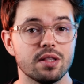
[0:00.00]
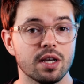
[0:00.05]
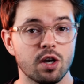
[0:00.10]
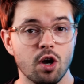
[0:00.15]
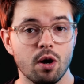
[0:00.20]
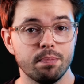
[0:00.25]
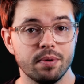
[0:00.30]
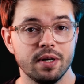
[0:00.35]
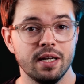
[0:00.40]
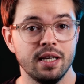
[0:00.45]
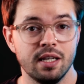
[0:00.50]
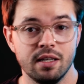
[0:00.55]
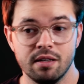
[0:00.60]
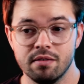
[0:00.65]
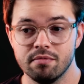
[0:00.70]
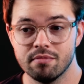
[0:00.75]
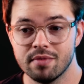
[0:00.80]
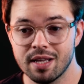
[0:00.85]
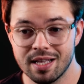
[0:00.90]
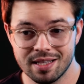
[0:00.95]
the
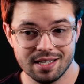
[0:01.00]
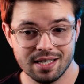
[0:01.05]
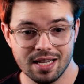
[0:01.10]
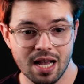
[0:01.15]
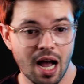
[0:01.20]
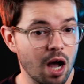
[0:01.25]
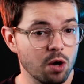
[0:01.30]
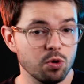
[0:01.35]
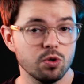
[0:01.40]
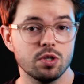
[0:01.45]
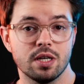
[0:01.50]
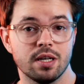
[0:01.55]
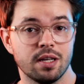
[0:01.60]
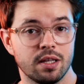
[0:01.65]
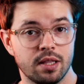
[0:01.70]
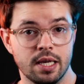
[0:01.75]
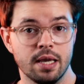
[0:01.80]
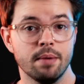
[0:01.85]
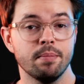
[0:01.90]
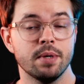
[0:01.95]
company that's
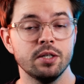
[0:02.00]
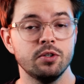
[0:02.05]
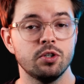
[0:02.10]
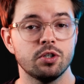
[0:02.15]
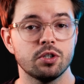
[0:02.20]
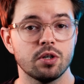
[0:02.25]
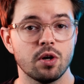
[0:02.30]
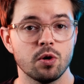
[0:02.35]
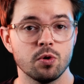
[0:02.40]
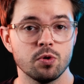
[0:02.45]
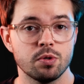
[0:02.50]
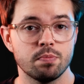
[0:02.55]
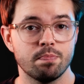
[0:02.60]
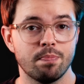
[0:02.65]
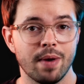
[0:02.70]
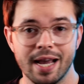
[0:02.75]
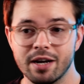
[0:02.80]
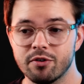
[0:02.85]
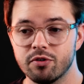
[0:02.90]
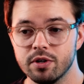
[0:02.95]
housing the image goes
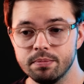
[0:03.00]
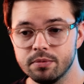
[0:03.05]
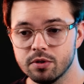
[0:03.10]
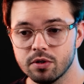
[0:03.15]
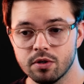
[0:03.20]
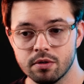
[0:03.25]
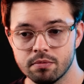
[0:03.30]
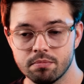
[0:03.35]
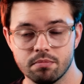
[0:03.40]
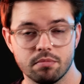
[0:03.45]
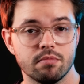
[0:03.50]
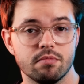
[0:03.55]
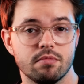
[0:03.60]
bankrupt or